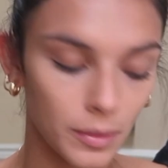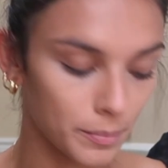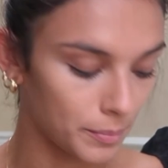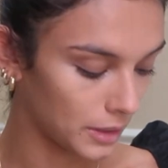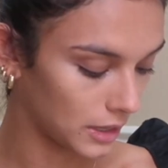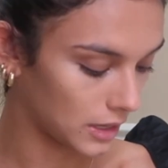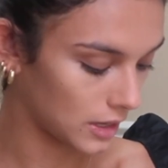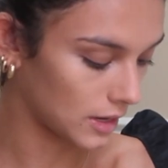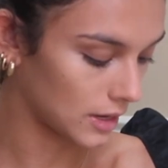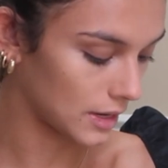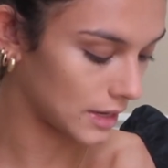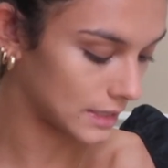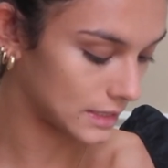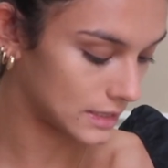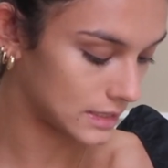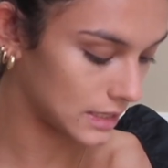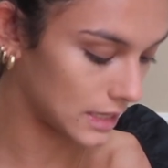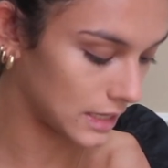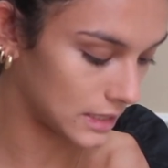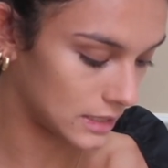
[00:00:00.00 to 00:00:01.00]

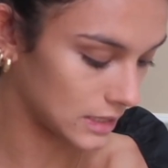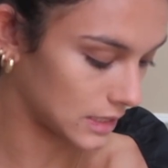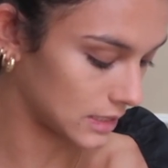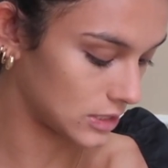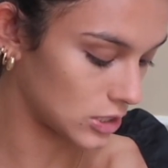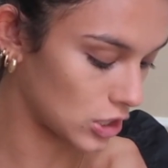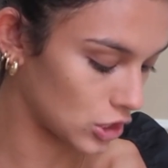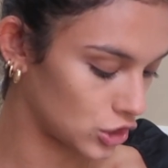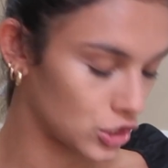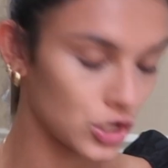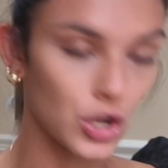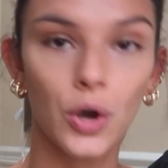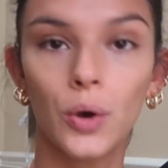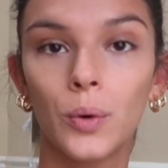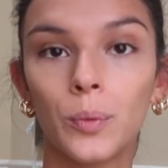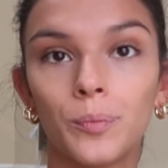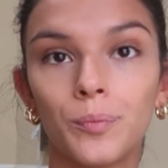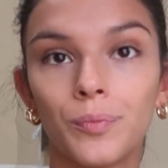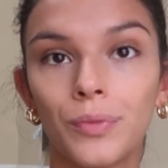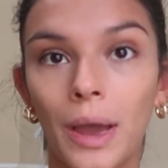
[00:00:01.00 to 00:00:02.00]
because it does not
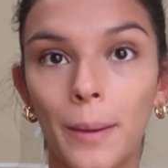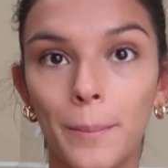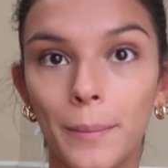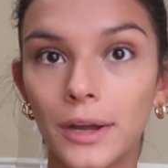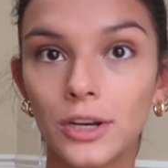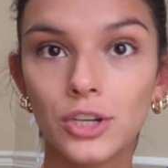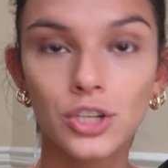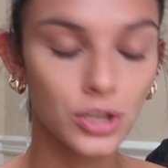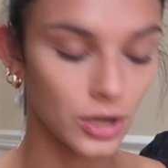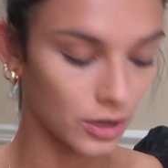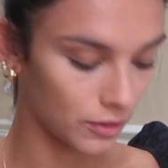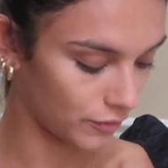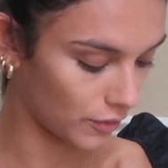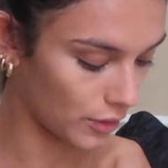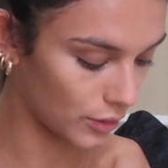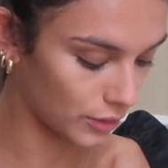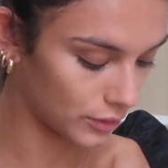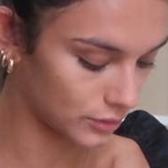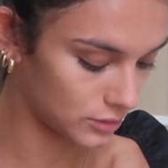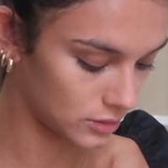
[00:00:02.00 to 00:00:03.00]
show that much in
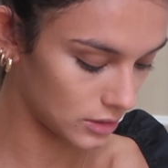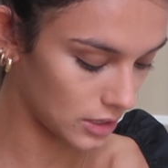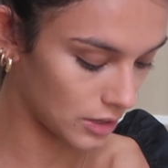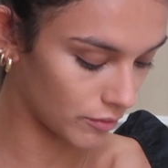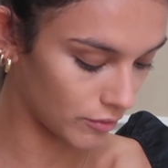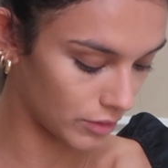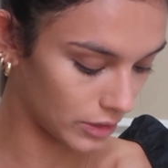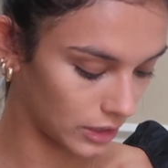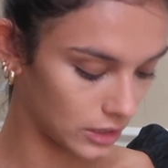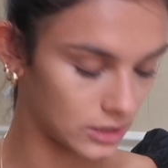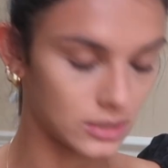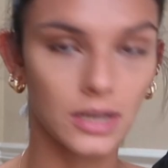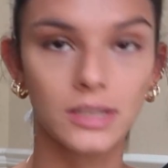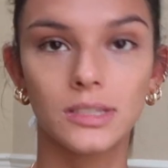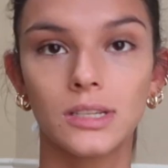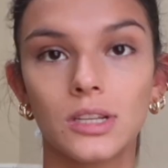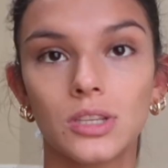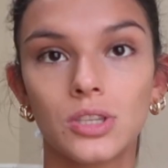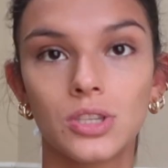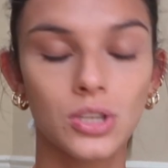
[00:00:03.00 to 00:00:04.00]
photos. It really
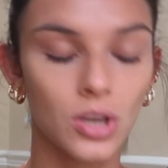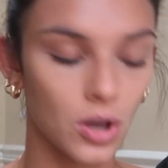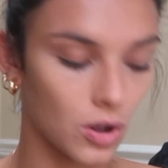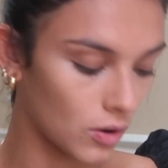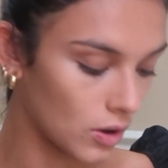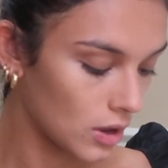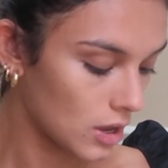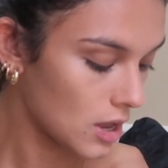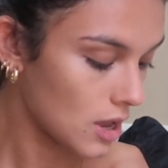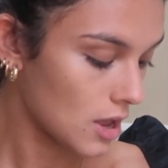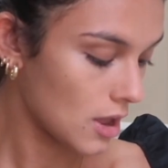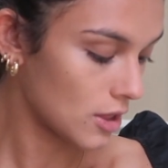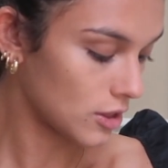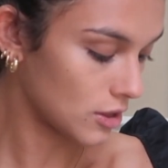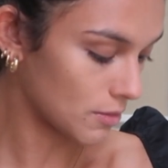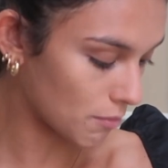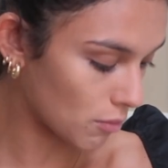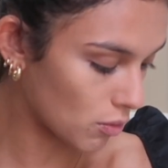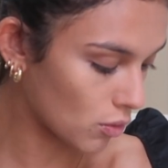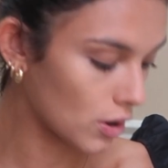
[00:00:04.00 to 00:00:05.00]
doesn't. So
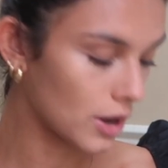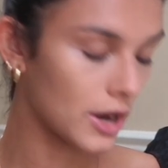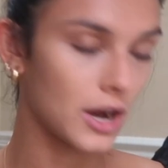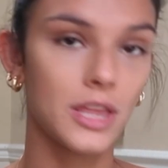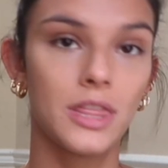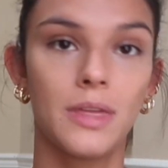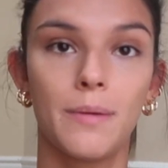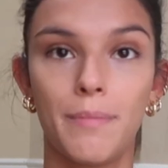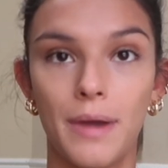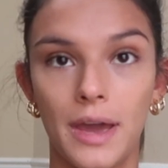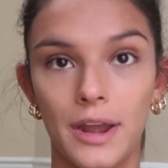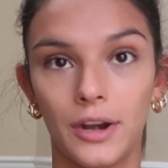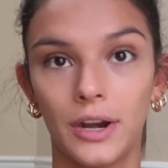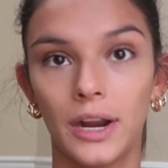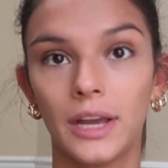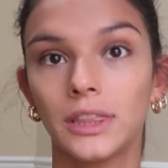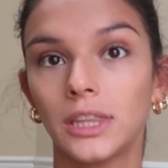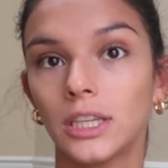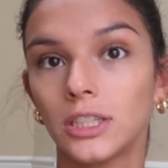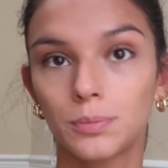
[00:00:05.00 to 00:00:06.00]
the more the better
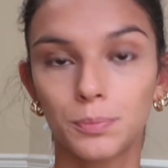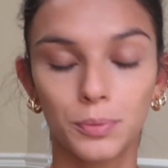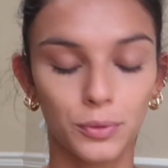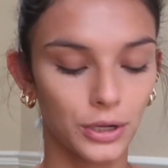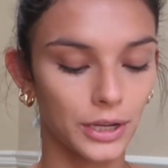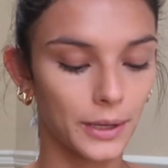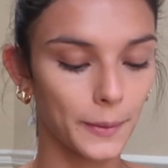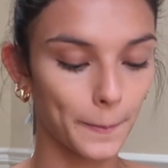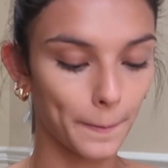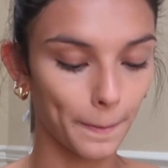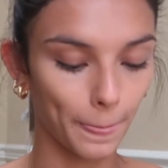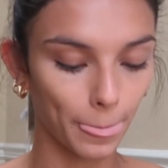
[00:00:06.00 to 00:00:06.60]
at this point.